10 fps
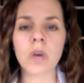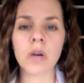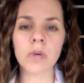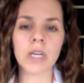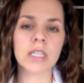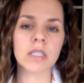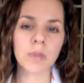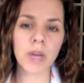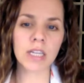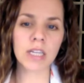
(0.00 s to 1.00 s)
why we
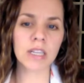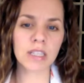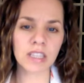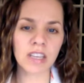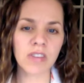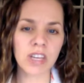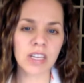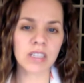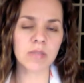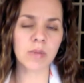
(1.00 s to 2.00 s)
expand it and leave it
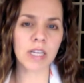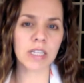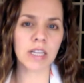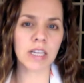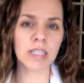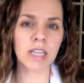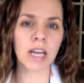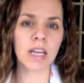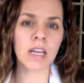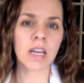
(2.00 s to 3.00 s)
expanded like
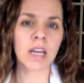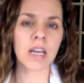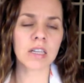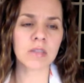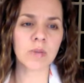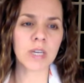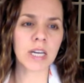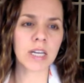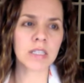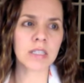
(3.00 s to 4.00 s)
that is
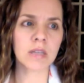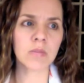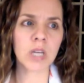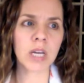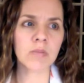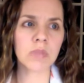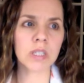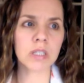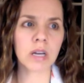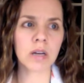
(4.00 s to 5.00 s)
because sometimes
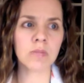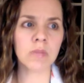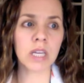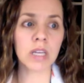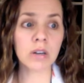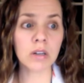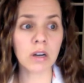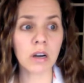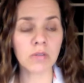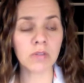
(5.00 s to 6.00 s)
um, in our
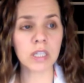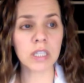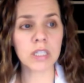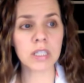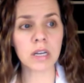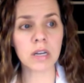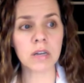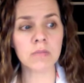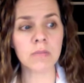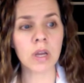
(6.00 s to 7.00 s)
conflicts
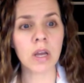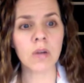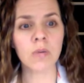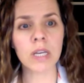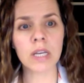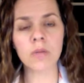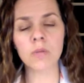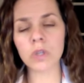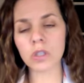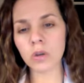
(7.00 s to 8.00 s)
um, we,
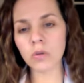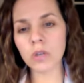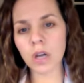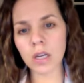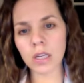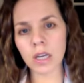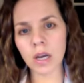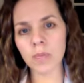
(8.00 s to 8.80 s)
we're so knotted up